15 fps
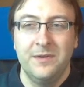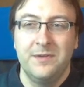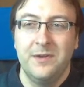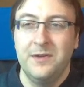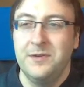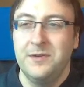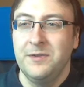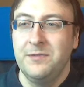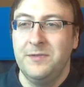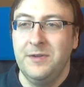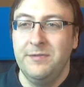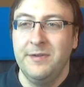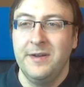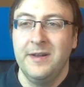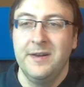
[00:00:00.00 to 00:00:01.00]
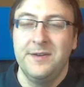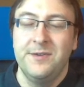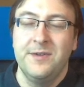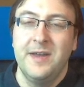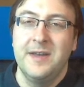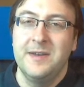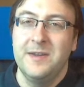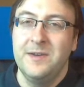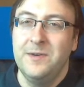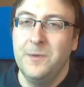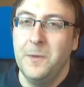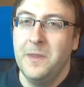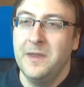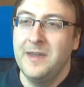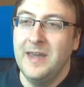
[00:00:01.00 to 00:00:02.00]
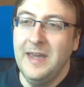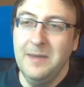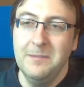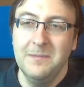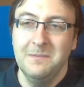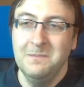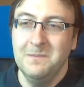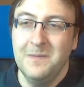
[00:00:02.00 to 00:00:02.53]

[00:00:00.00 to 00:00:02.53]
sort of difficult to get into the game,